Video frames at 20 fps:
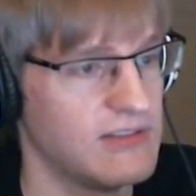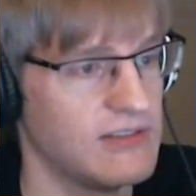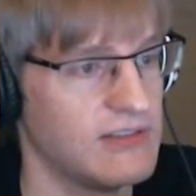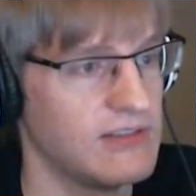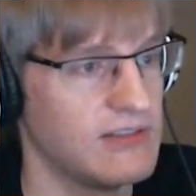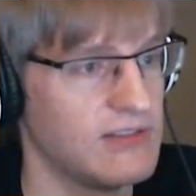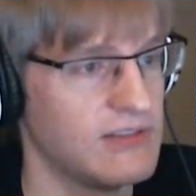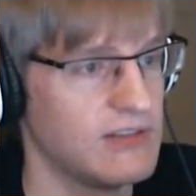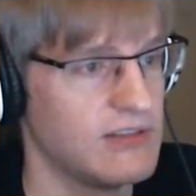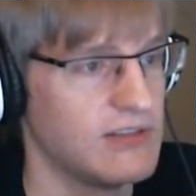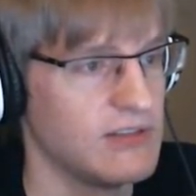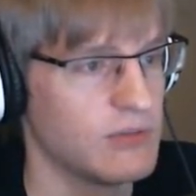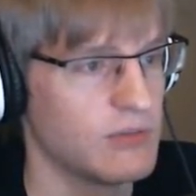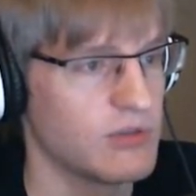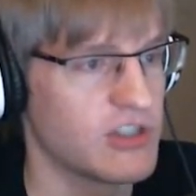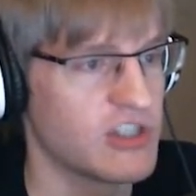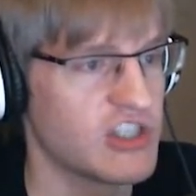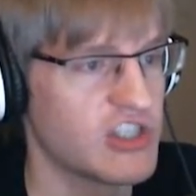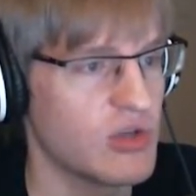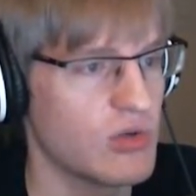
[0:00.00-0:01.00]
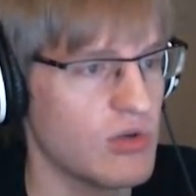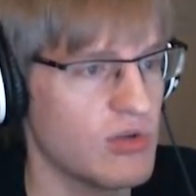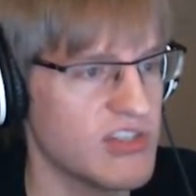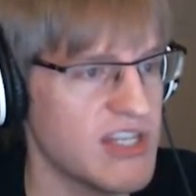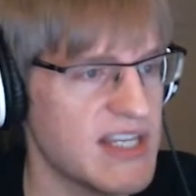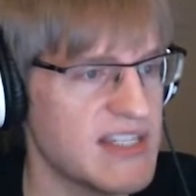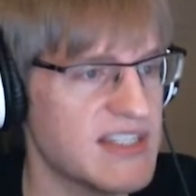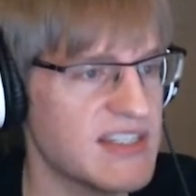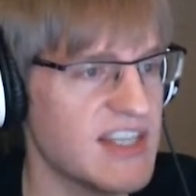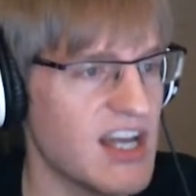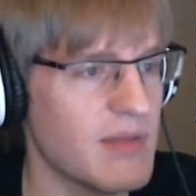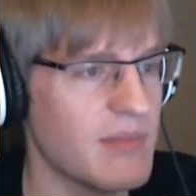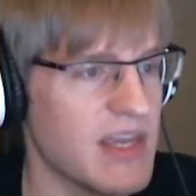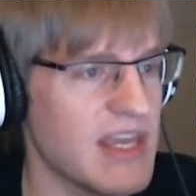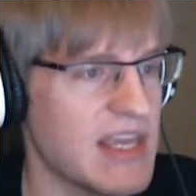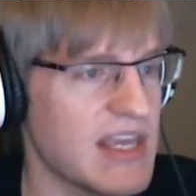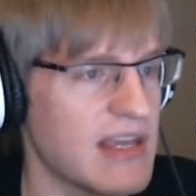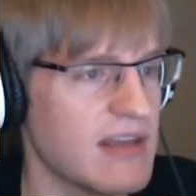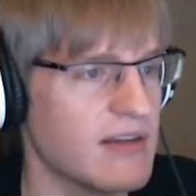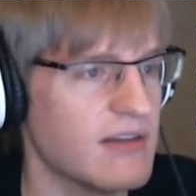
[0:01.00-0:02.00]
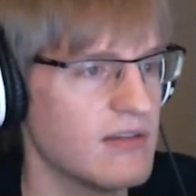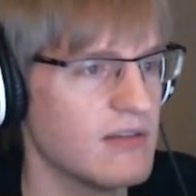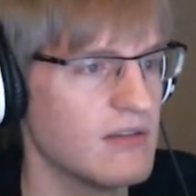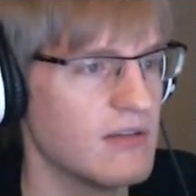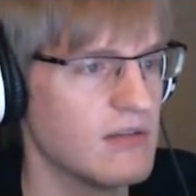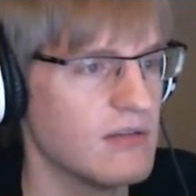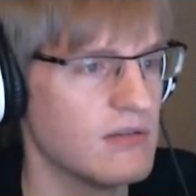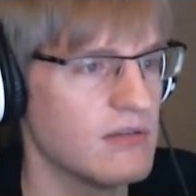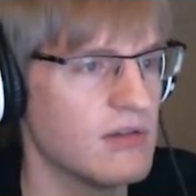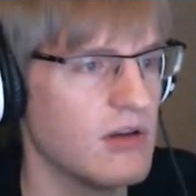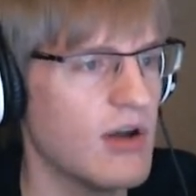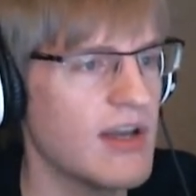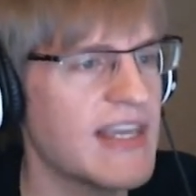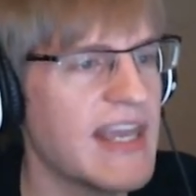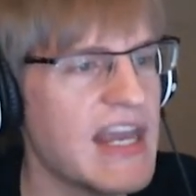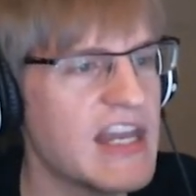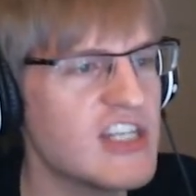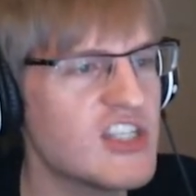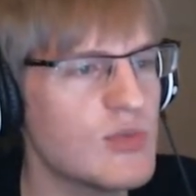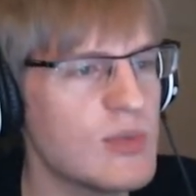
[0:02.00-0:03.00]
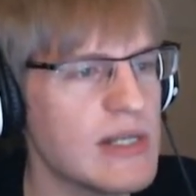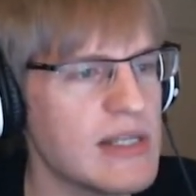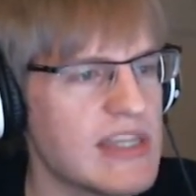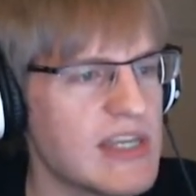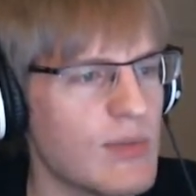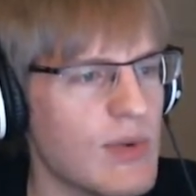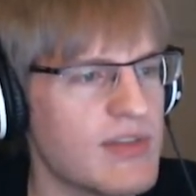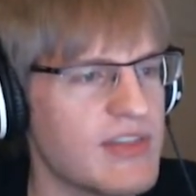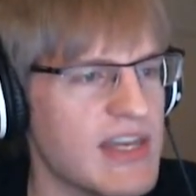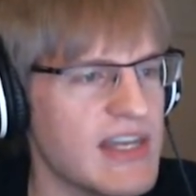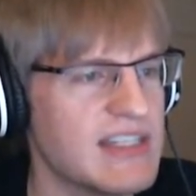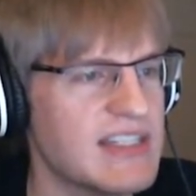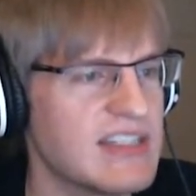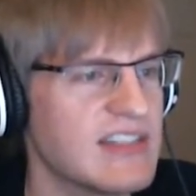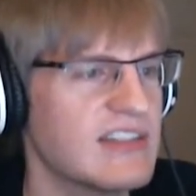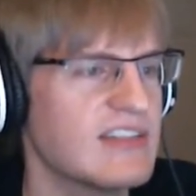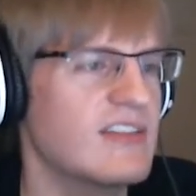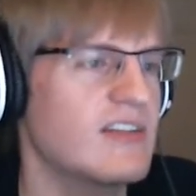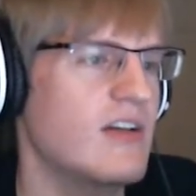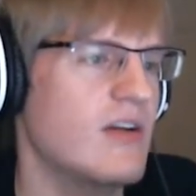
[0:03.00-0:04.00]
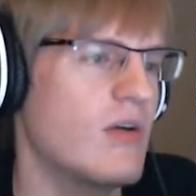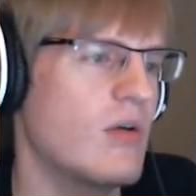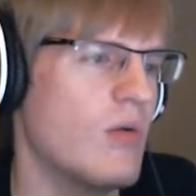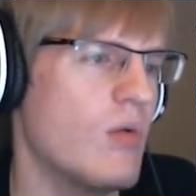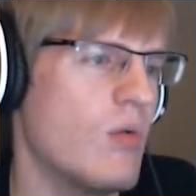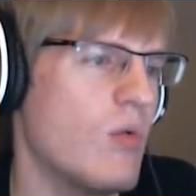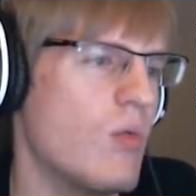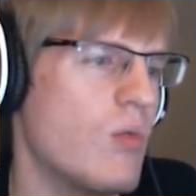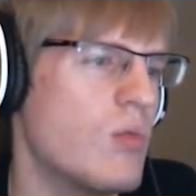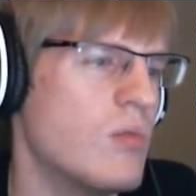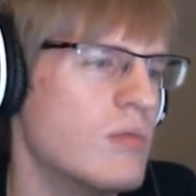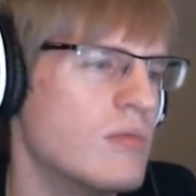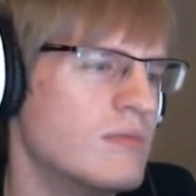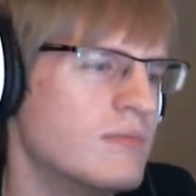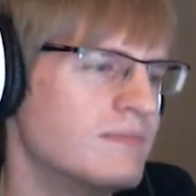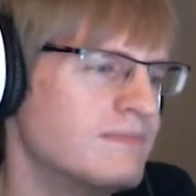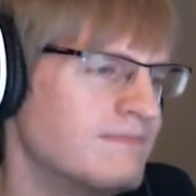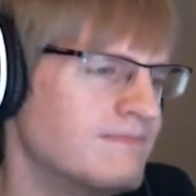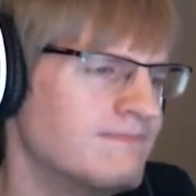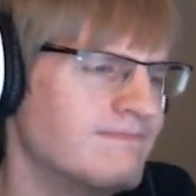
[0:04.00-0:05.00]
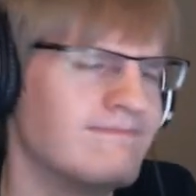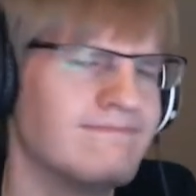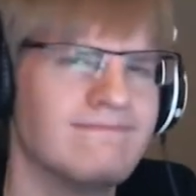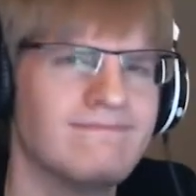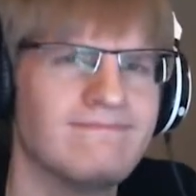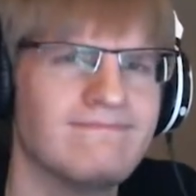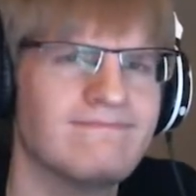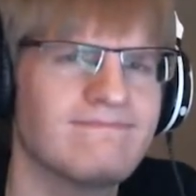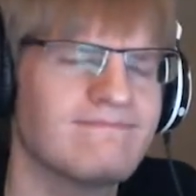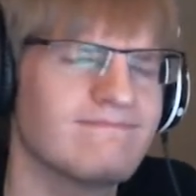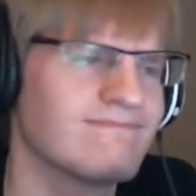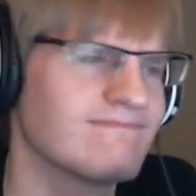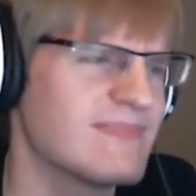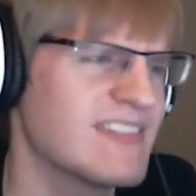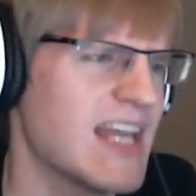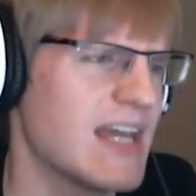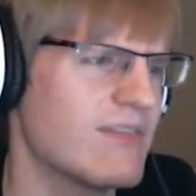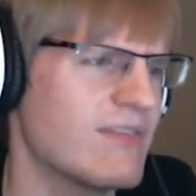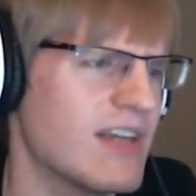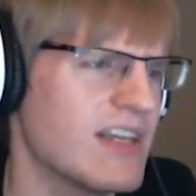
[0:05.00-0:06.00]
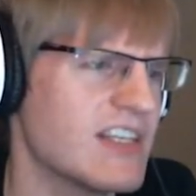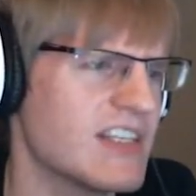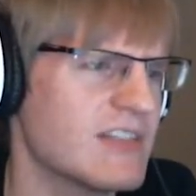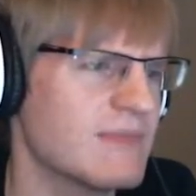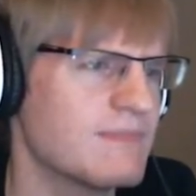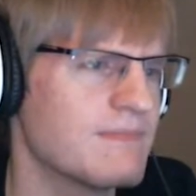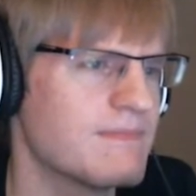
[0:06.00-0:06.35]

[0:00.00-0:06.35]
We're so close. Hey, it's the dummy. Oh, I can't do anything with it. Oh, sad face.